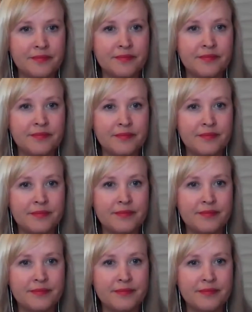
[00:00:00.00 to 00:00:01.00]

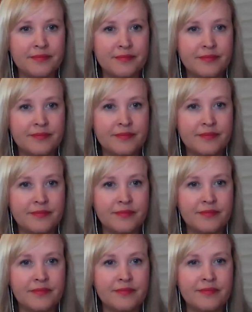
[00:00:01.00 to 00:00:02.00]

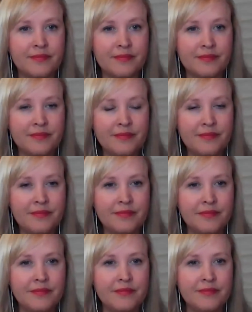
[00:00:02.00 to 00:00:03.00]

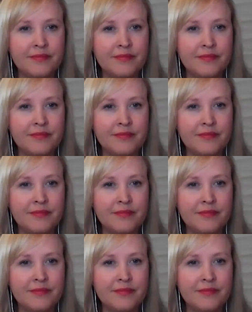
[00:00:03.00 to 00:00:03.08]
[no speech]